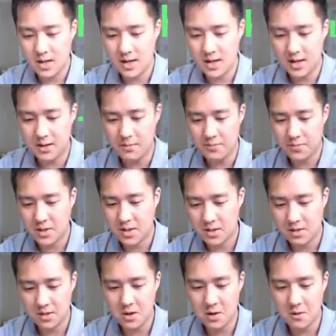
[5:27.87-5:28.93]
Um,
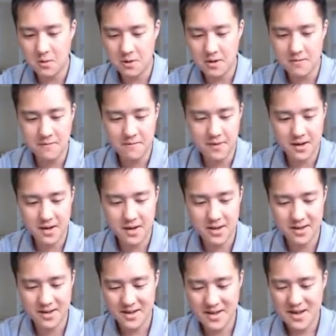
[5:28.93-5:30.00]
so if uh,
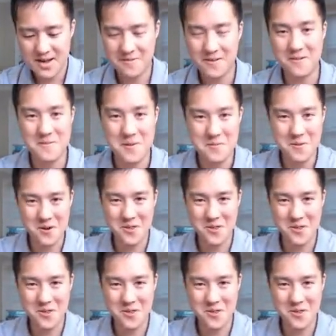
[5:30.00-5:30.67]
if I remember